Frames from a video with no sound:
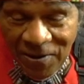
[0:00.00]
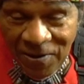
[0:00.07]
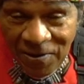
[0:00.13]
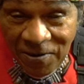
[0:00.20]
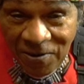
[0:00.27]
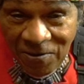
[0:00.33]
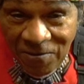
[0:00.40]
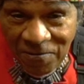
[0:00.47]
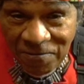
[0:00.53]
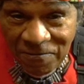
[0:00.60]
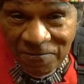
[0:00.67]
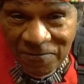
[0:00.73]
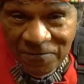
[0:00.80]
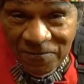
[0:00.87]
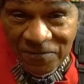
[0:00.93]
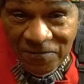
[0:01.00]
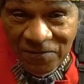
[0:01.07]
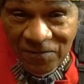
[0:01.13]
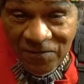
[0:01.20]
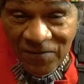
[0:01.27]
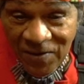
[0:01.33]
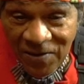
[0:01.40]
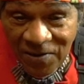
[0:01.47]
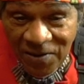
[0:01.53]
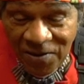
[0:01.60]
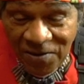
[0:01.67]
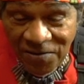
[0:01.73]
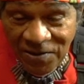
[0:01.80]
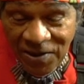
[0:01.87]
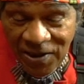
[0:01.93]
And
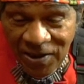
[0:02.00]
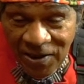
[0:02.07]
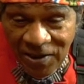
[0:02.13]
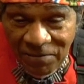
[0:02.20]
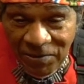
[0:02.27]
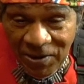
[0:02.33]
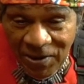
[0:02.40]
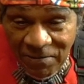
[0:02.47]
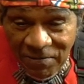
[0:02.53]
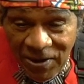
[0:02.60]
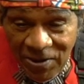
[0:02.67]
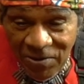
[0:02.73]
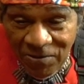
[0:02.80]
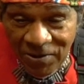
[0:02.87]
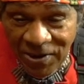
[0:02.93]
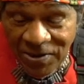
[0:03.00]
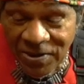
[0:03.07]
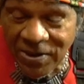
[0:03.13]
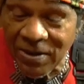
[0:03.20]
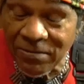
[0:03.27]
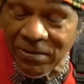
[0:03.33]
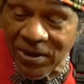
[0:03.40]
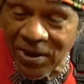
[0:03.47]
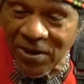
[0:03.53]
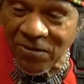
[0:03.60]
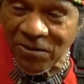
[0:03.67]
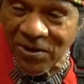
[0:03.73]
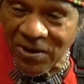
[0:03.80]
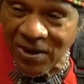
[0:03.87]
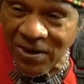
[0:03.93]
years later, he become known as Jimi
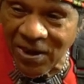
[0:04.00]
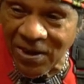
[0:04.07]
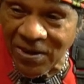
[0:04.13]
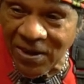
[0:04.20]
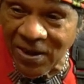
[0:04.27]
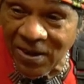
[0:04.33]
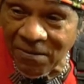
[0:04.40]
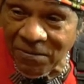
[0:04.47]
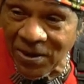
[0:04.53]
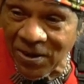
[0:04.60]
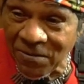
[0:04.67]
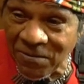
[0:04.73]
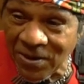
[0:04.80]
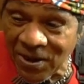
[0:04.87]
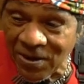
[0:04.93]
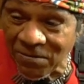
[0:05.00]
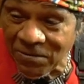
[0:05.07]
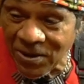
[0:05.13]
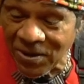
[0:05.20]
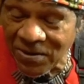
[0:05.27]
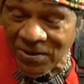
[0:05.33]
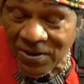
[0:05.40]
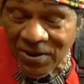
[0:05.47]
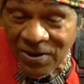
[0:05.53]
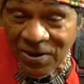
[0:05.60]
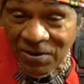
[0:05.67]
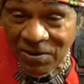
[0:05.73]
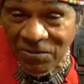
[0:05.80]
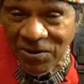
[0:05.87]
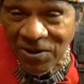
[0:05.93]
Hendrix. At that time, not even named
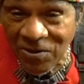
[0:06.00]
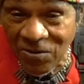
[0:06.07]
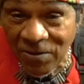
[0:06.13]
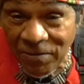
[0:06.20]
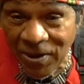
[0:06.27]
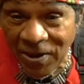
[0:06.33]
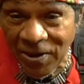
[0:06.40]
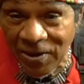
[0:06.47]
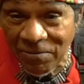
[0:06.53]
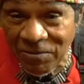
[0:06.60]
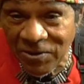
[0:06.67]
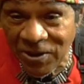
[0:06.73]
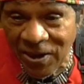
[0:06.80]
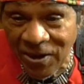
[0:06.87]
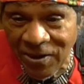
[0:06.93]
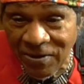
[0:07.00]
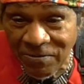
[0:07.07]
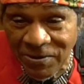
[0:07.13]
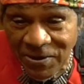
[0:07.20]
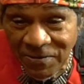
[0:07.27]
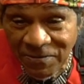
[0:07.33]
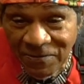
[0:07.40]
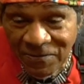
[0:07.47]
he was just going by the name of James.